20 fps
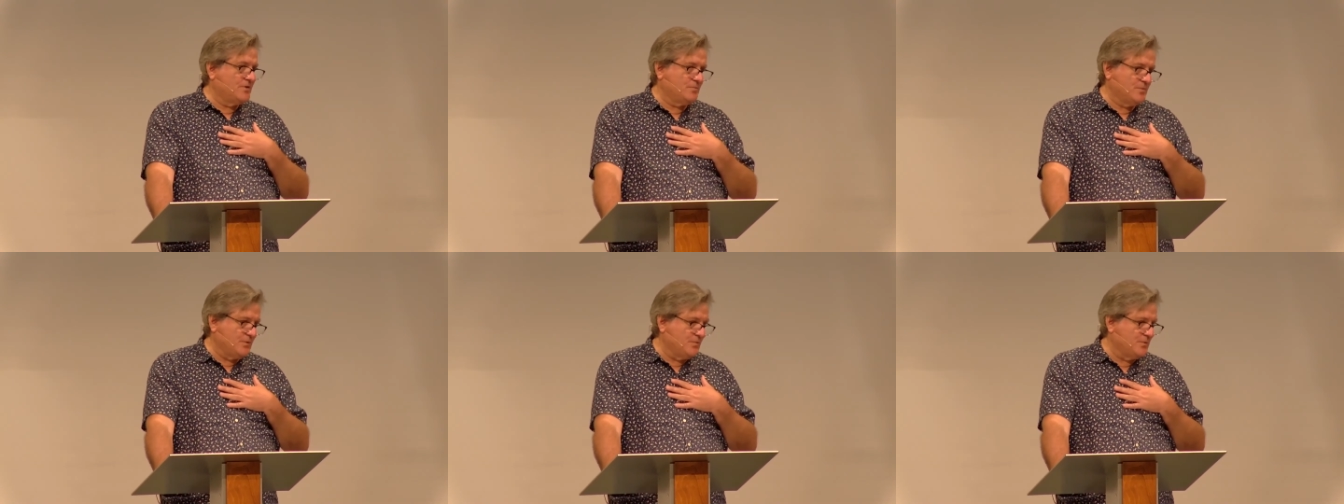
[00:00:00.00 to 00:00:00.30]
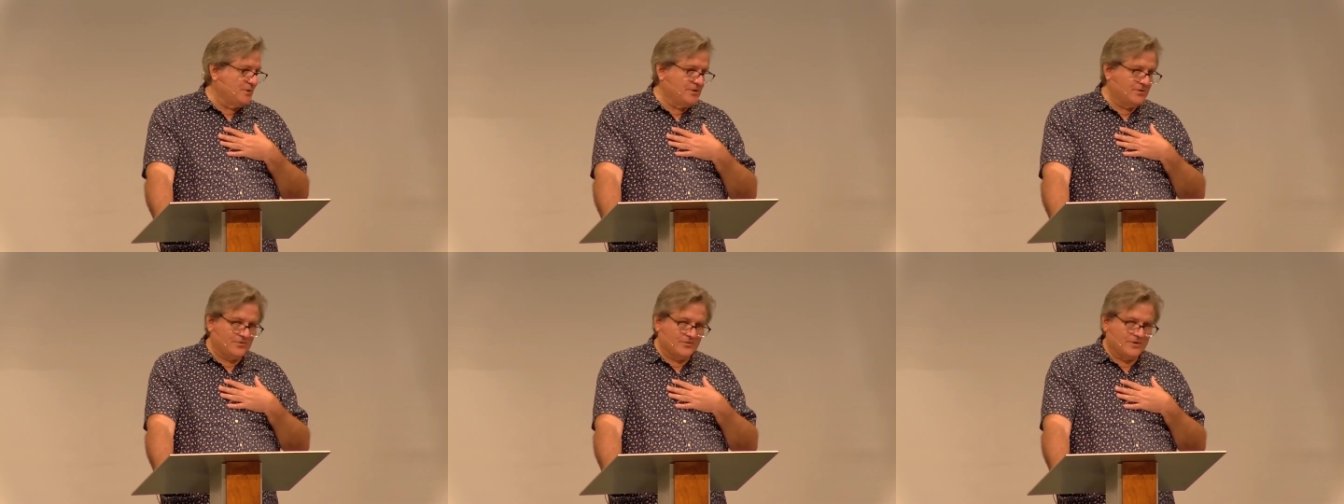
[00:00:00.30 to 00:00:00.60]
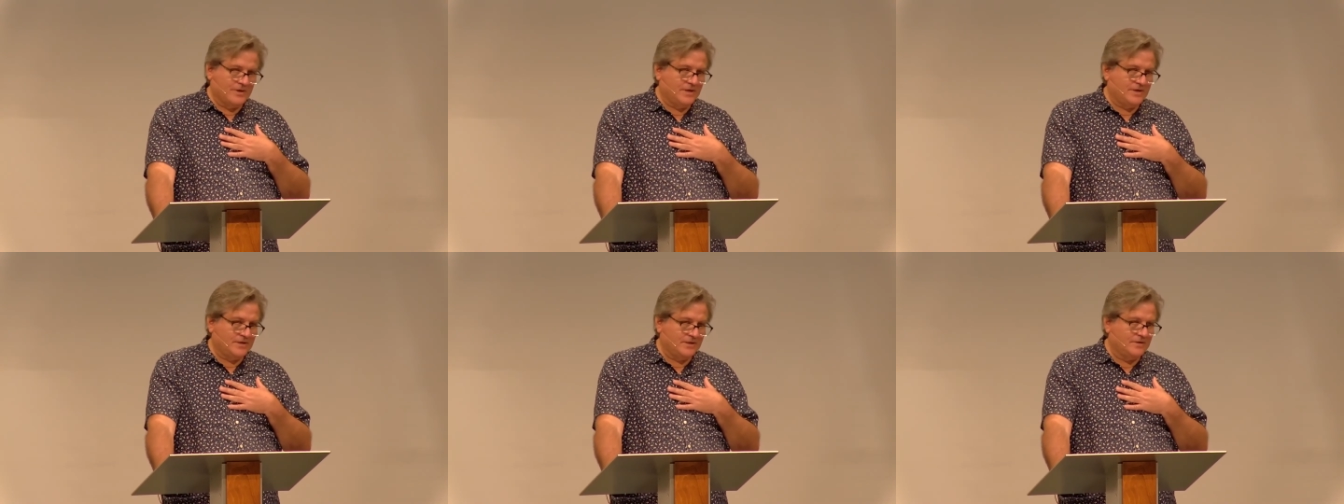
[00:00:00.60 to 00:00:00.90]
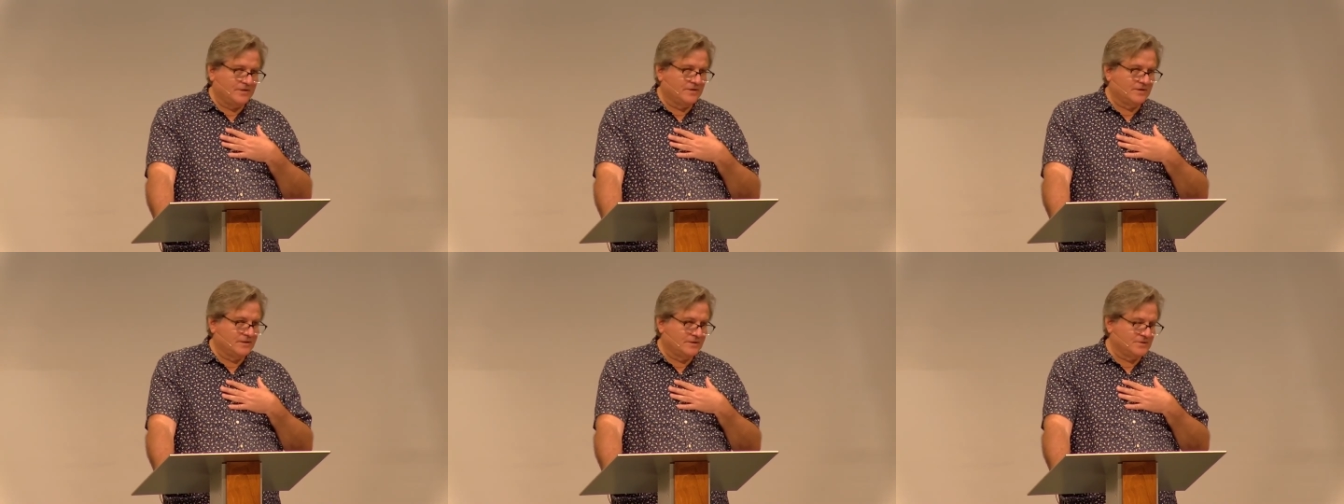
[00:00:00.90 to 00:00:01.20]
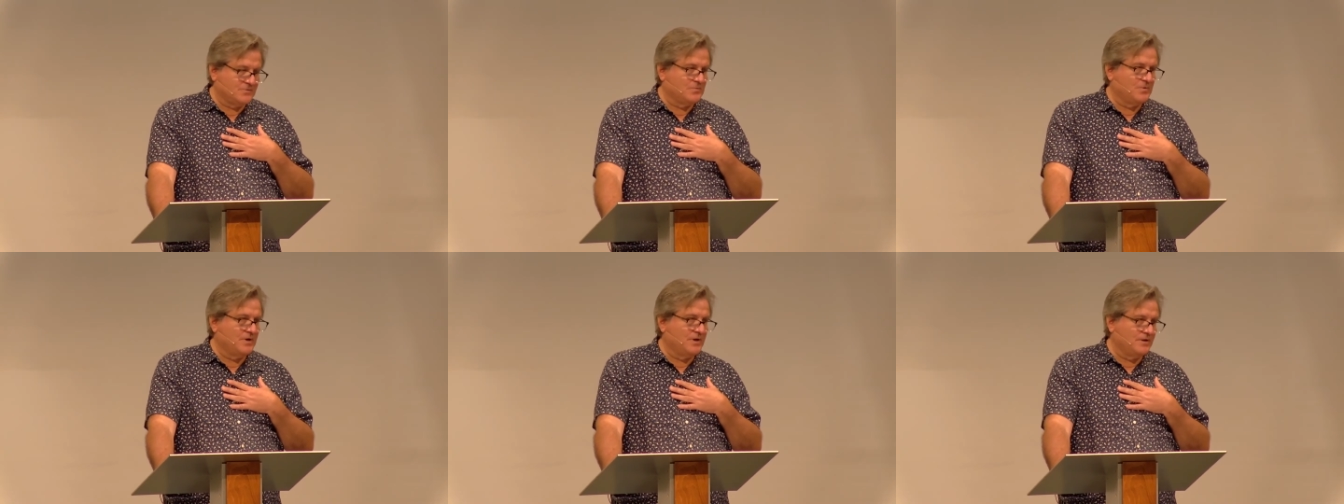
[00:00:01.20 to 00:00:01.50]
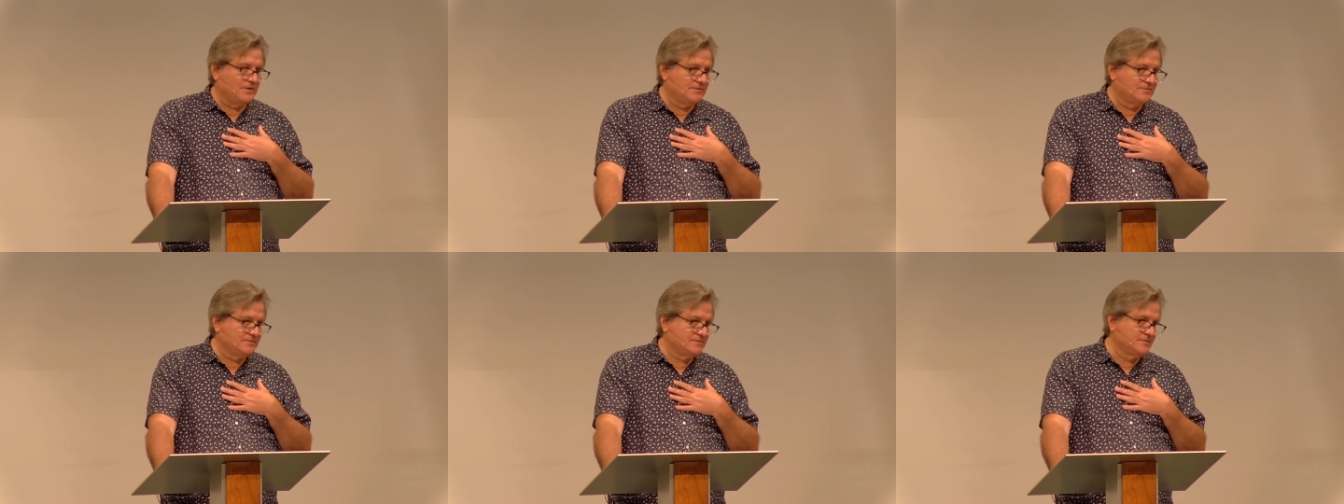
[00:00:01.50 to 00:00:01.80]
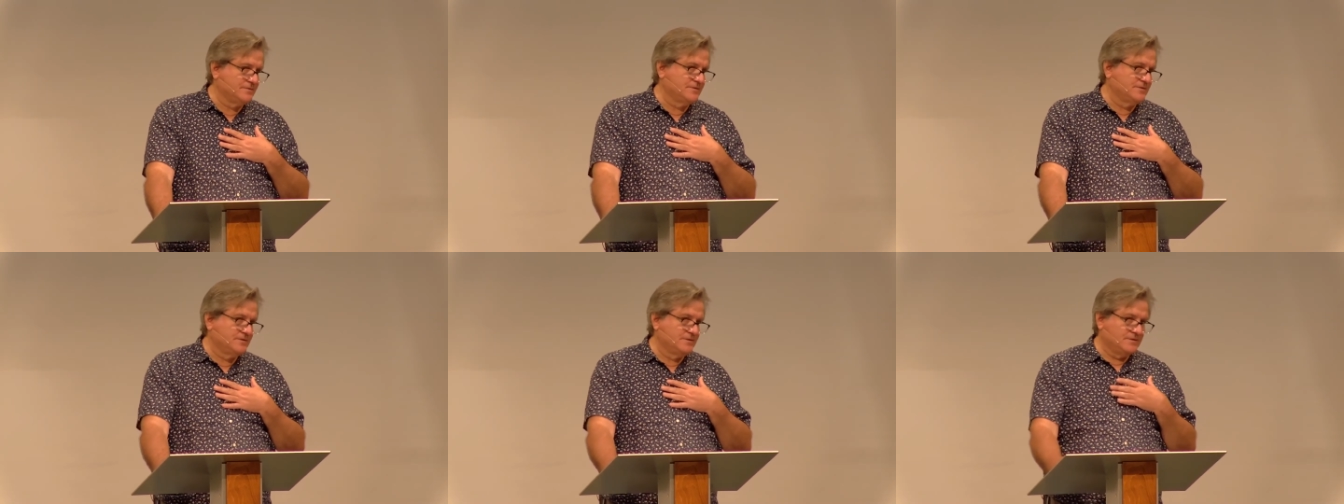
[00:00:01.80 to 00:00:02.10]
could be recreated as well,
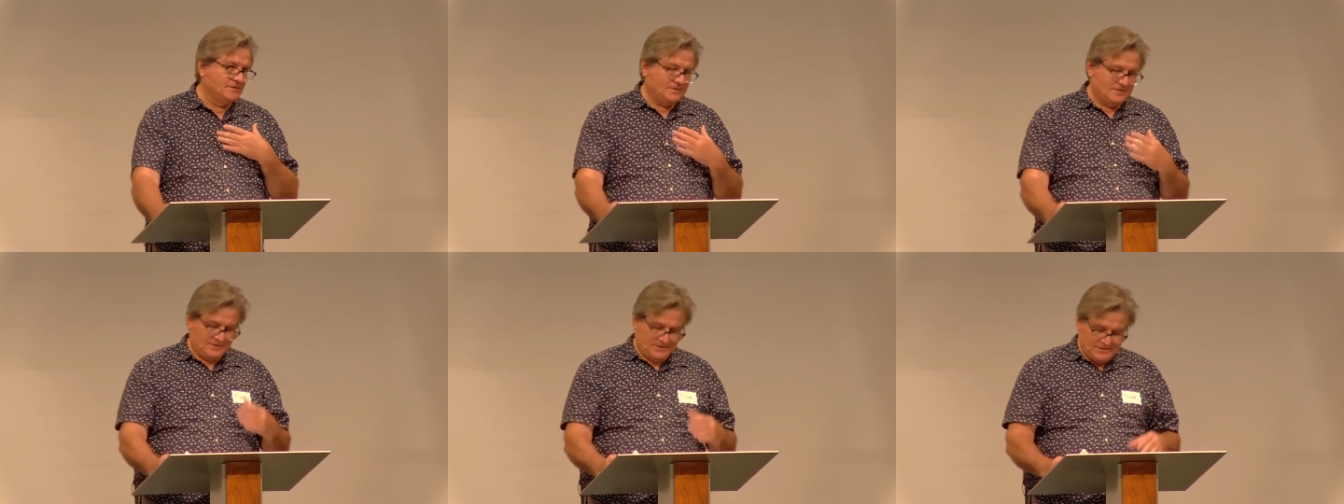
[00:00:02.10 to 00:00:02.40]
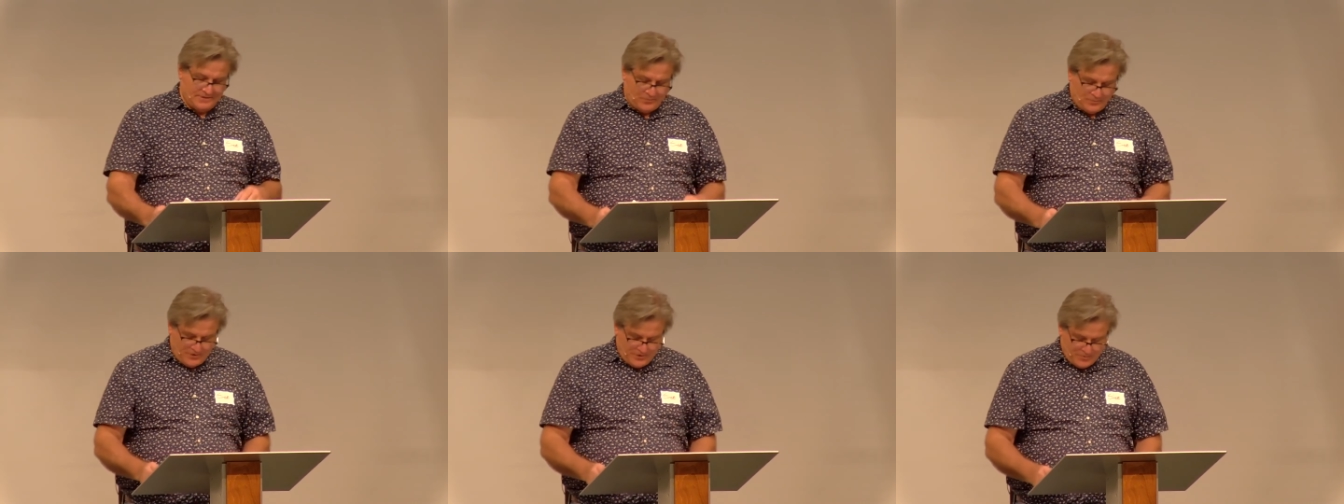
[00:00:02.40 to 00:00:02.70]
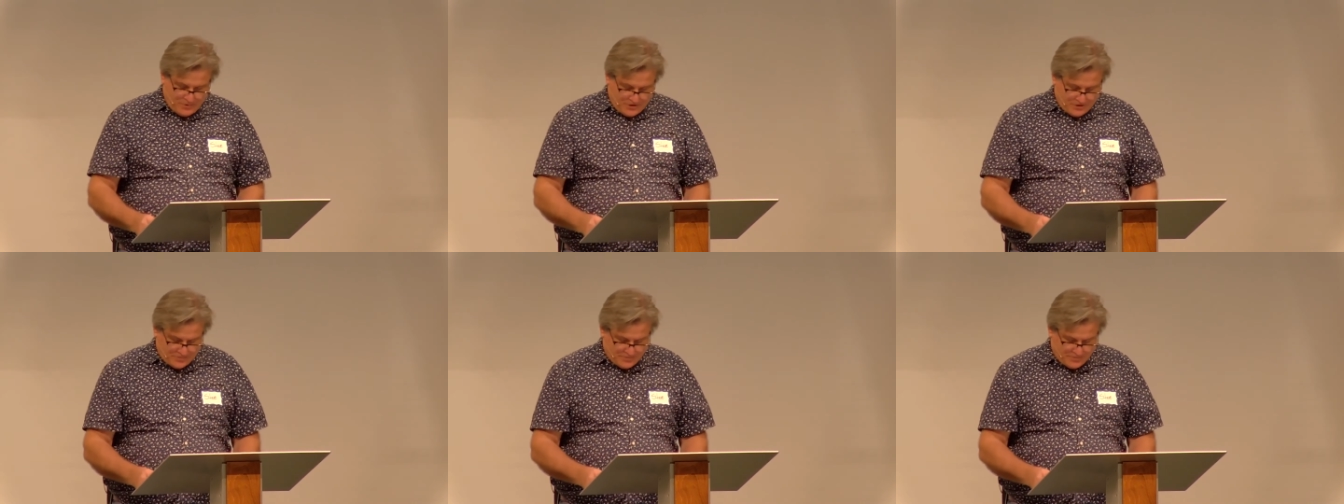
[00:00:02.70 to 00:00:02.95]
that we